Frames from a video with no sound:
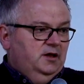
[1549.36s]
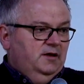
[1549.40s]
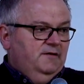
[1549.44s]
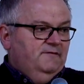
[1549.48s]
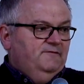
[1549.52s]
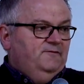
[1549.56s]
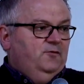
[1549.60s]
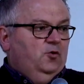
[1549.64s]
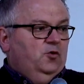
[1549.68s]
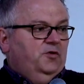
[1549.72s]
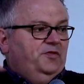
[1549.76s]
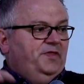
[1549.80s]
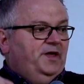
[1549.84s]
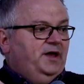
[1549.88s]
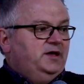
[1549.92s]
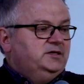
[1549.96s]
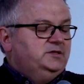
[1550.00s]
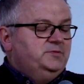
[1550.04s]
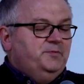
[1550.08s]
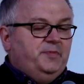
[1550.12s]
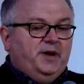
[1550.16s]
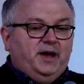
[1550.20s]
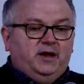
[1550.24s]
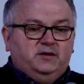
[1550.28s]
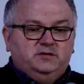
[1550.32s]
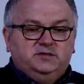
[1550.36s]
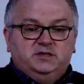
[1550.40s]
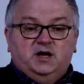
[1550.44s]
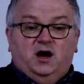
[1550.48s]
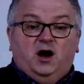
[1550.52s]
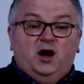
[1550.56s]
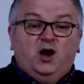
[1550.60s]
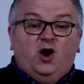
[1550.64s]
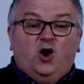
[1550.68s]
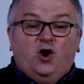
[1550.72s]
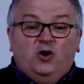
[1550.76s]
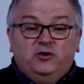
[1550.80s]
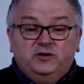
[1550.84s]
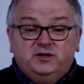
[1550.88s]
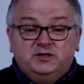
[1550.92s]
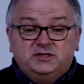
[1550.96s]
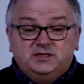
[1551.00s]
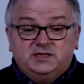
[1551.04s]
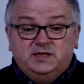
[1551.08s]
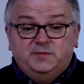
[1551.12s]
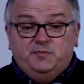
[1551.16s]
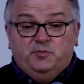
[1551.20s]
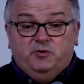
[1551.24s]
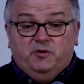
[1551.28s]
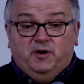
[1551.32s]
£4,000. I
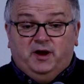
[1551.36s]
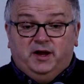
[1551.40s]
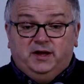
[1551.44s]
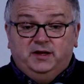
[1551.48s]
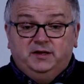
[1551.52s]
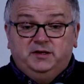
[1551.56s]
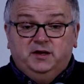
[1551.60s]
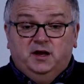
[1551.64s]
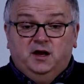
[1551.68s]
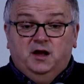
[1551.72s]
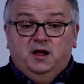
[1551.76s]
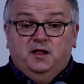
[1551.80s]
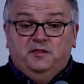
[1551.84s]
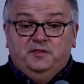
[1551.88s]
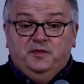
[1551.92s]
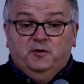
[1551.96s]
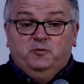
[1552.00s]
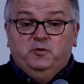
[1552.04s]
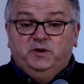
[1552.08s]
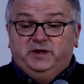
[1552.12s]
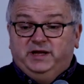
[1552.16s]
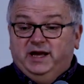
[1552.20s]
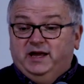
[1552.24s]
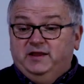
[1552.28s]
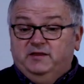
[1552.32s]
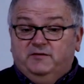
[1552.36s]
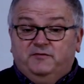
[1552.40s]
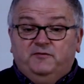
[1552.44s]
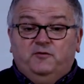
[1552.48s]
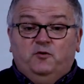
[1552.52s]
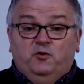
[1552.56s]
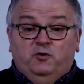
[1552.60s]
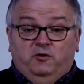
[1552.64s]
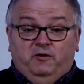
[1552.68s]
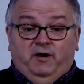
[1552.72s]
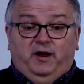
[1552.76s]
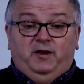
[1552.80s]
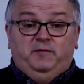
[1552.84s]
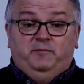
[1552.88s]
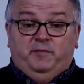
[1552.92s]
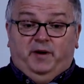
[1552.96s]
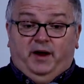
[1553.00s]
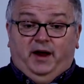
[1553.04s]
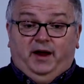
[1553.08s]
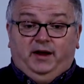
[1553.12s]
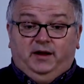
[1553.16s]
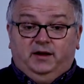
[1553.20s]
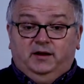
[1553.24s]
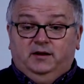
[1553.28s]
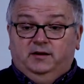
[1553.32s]
honestly prayed that we'd get the £4,000
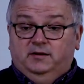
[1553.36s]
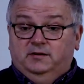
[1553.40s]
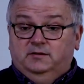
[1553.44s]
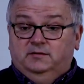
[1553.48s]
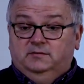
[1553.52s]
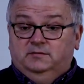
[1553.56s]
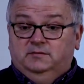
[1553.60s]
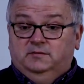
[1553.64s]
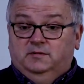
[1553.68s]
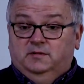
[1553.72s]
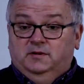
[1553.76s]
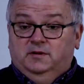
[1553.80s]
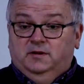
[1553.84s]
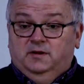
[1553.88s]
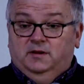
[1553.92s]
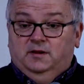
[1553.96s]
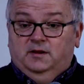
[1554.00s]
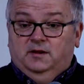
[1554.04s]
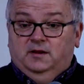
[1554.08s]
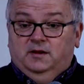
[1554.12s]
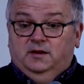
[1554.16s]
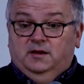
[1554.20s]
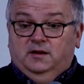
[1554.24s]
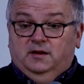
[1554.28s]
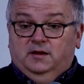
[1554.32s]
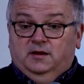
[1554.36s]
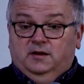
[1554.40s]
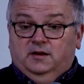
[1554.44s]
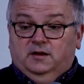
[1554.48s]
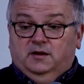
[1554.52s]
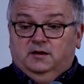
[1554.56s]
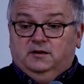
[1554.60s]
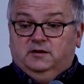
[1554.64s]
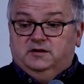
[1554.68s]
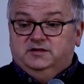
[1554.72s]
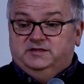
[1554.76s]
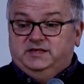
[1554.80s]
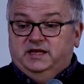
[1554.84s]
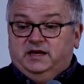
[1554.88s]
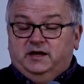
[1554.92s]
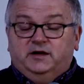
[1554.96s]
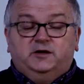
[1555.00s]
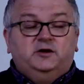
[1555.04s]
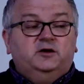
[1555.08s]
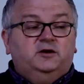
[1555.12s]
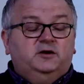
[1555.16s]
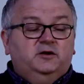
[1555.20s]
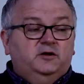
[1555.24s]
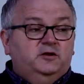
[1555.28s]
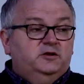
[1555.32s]
back, because then I
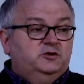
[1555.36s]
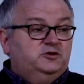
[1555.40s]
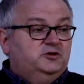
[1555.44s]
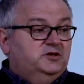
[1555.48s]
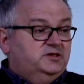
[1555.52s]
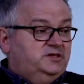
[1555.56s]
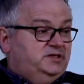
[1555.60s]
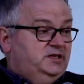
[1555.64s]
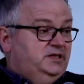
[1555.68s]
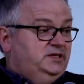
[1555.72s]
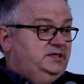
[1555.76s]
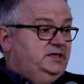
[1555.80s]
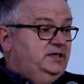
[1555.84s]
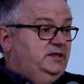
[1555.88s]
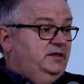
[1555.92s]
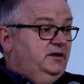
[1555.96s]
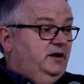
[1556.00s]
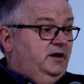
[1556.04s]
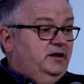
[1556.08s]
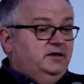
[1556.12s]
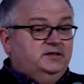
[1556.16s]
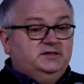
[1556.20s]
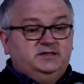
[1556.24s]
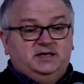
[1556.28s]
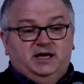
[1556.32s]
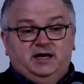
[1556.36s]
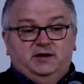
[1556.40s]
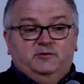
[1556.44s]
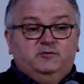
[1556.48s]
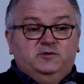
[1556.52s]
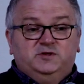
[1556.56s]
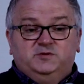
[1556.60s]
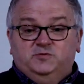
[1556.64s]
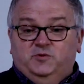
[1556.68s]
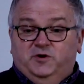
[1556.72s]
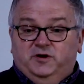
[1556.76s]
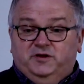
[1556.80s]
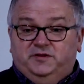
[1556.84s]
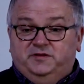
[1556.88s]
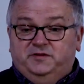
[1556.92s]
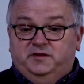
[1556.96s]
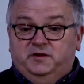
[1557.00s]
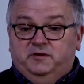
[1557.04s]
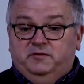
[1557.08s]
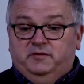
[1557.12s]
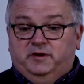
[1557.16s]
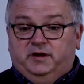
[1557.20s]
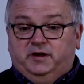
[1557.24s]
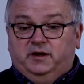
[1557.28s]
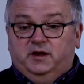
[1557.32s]
could look the trustees in the eye and say it was worth
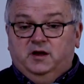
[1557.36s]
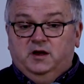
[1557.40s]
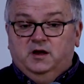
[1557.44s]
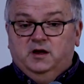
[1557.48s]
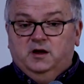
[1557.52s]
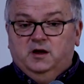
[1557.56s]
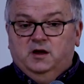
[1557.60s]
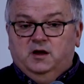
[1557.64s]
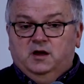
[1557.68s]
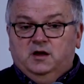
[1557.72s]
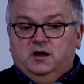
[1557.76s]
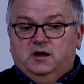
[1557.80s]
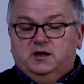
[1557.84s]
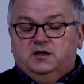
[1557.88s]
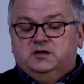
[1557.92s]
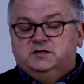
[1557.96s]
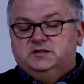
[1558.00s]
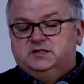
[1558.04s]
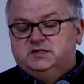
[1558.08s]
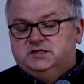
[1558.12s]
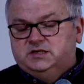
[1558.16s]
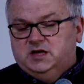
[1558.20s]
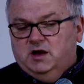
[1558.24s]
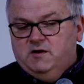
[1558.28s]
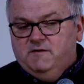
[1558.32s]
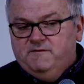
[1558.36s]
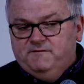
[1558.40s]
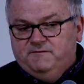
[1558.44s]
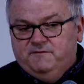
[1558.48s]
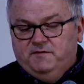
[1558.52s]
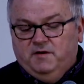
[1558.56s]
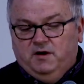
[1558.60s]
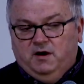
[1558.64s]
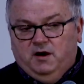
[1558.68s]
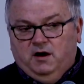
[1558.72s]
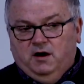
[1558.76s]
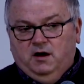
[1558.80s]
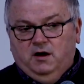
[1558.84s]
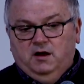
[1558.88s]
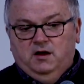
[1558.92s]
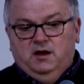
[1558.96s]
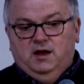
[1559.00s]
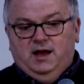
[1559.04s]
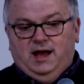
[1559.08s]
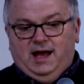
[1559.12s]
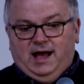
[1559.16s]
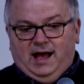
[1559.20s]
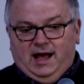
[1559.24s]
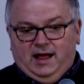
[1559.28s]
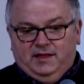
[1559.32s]
doing. So far,
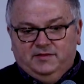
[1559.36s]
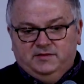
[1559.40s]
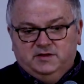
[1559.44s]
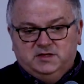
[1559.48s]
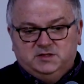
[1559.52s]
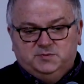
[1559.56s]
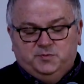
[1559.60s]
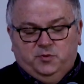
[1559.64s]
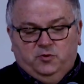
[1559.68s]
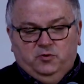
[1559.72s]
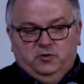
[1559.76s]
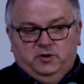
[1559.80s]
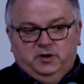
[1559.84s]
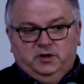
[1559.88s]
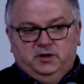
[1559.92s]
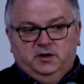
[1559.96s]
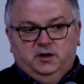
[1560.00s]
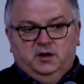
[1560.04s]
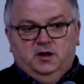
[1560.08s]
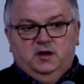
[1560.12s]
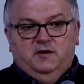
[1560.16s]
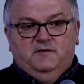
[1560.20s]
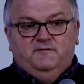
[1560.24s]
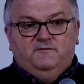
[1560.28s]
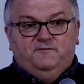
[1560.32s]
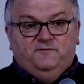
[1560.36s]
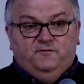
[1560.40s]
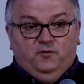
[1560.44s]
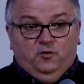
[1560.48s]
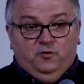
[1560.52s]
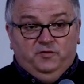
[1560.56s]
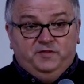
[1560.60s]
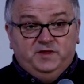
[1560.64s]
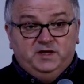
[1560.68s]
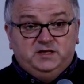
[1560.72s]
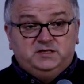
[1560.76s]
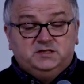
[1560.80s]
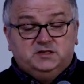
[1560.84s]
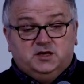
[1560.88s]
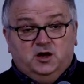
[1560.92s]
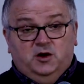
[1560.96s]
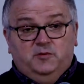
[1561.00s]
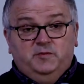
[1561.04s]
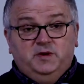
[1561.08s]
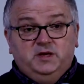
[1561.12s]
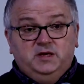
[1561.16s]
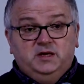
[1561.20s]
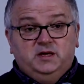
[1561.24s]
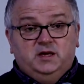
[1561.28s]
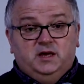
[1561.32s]
at this point, for this
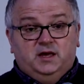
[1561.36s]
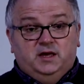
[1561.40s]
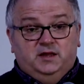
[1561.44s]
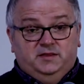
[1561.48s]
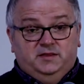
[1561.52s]
coming year,